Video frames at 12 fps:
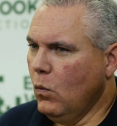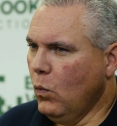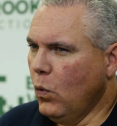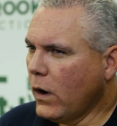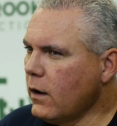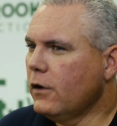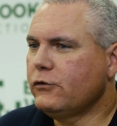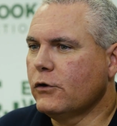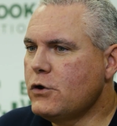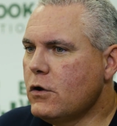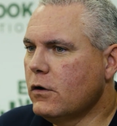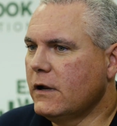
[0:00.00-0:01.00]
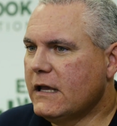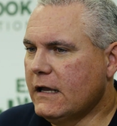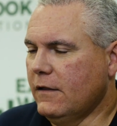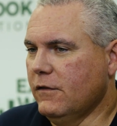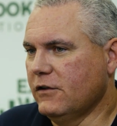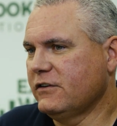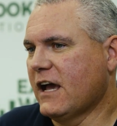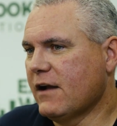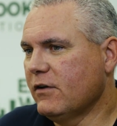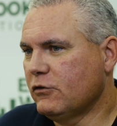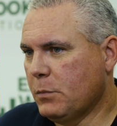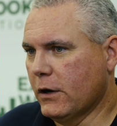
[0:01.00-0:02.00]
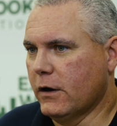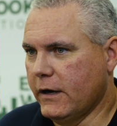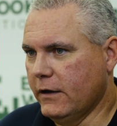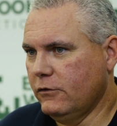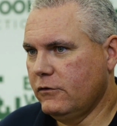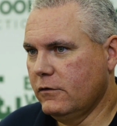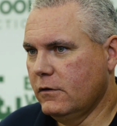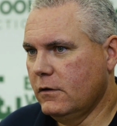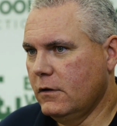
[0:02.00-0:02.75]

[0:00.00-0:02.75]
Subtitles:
Where else are you going to get this kind of experience?